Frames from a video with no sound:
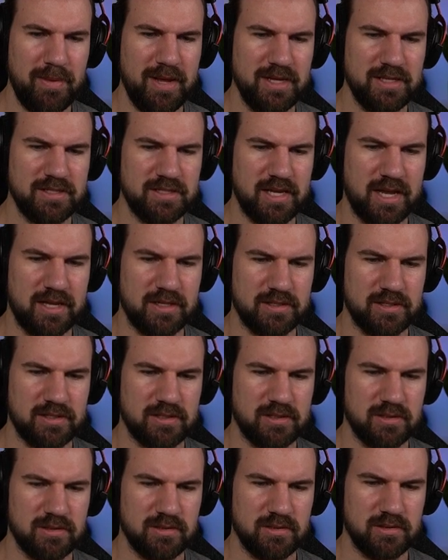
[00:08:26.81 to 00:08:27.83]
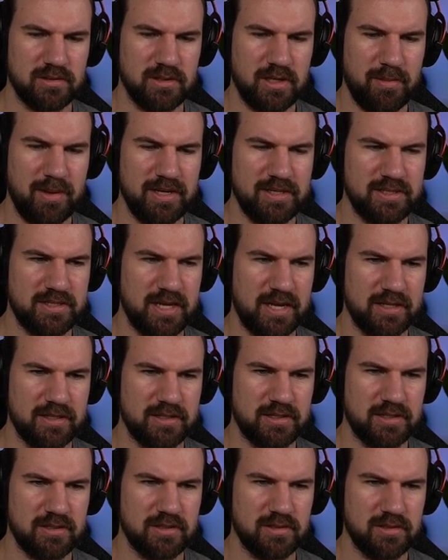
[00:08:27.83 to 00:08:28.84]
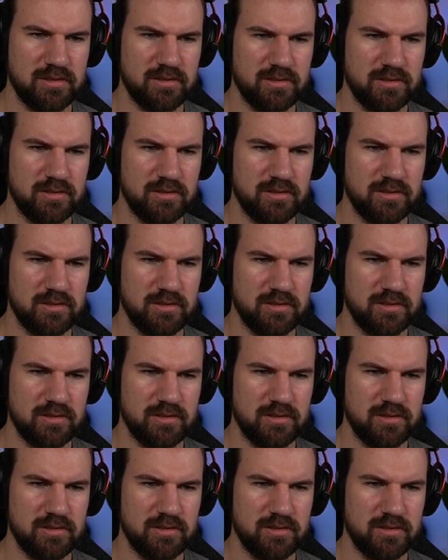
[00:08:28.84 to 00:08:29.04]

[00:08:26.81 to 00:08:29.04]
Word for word: it makes sense. It makes sense.